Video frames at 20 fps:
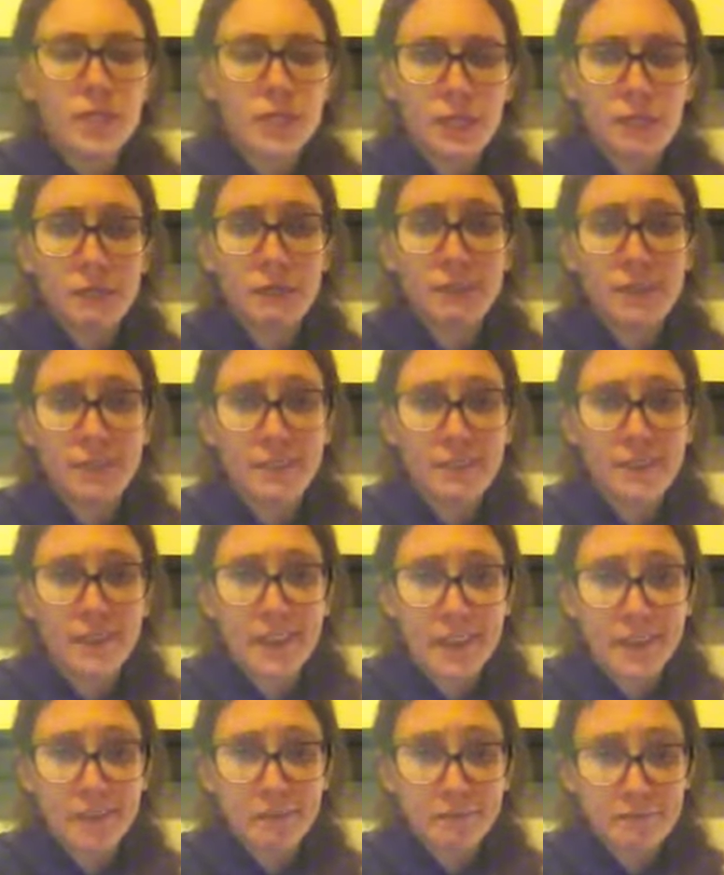Let me verify
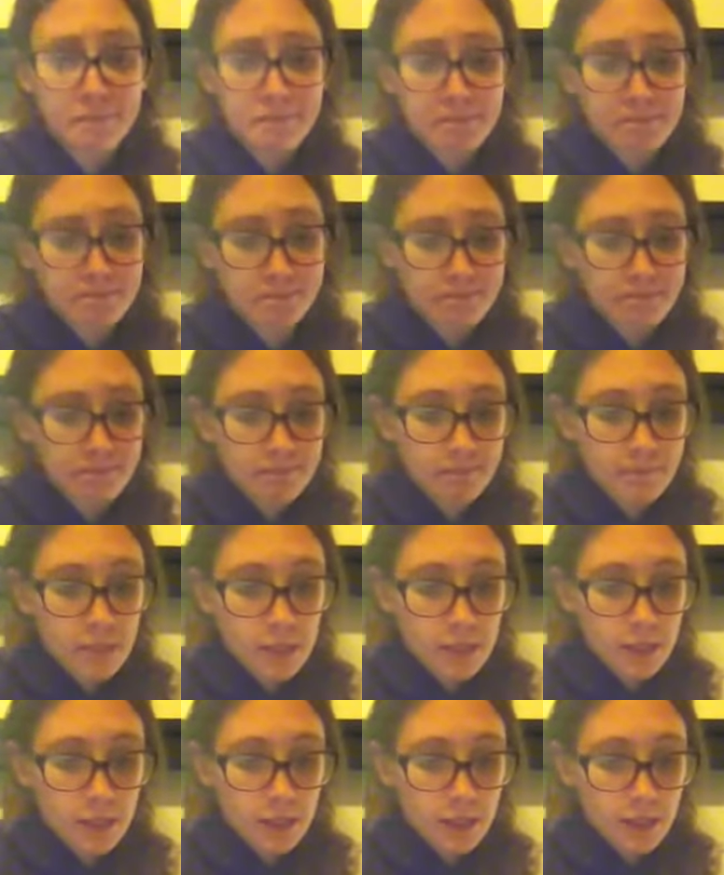that.
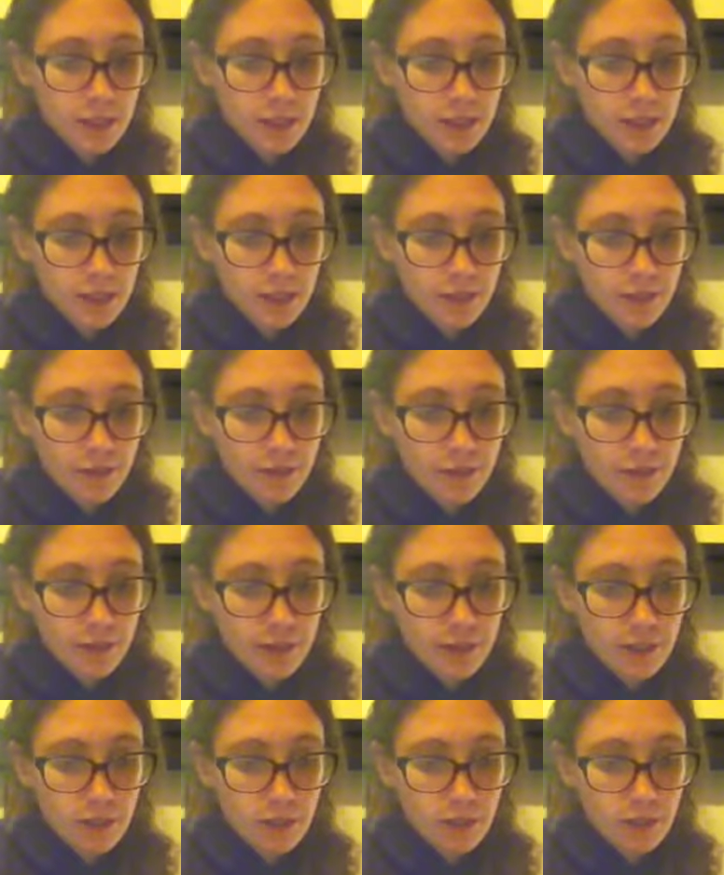Leaf Fairy.
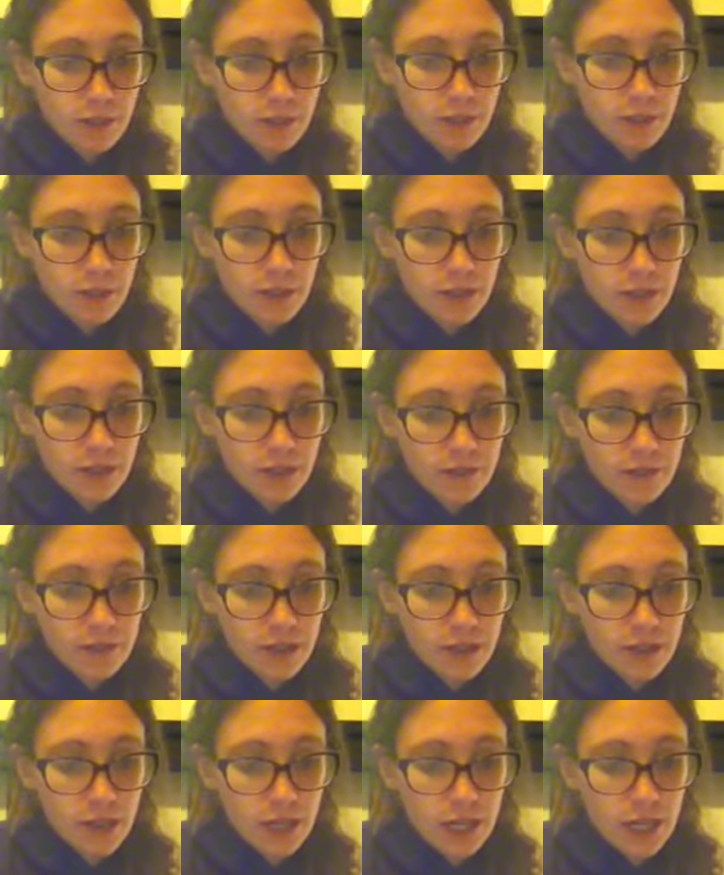Bliss
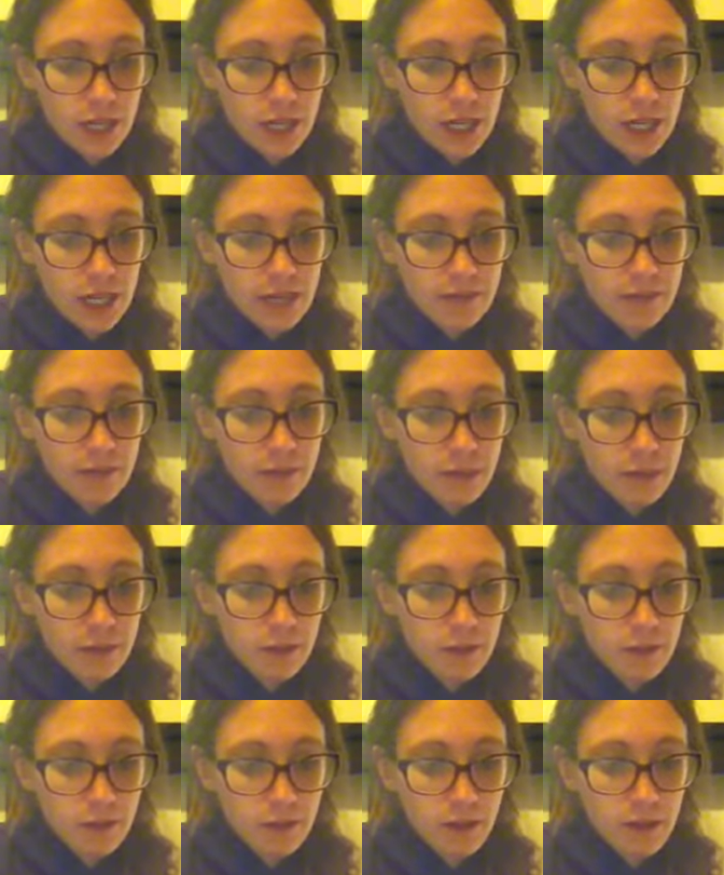Fairy. I have a problem
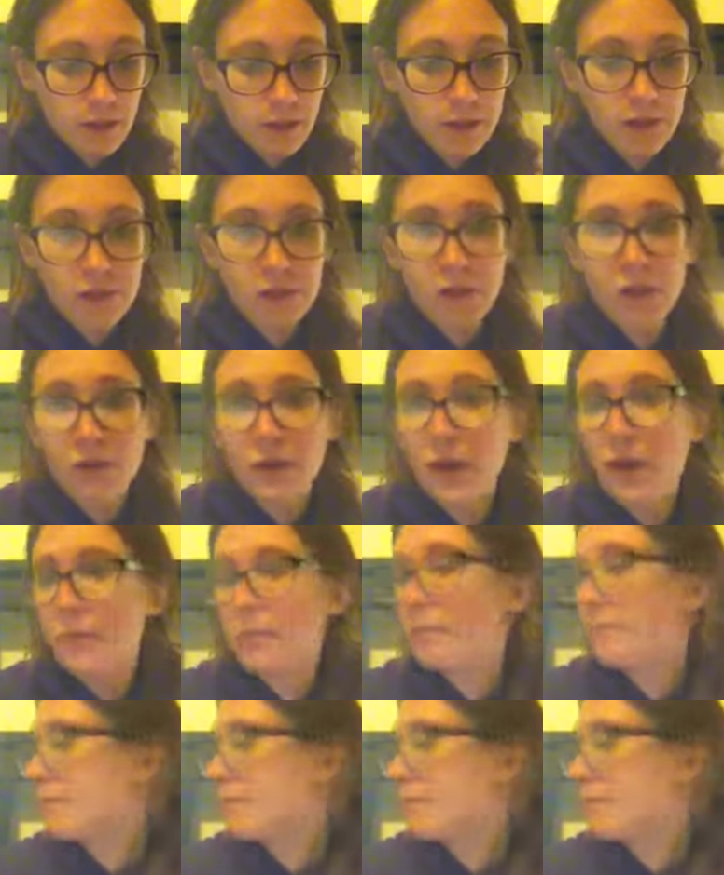with fairies. Okay.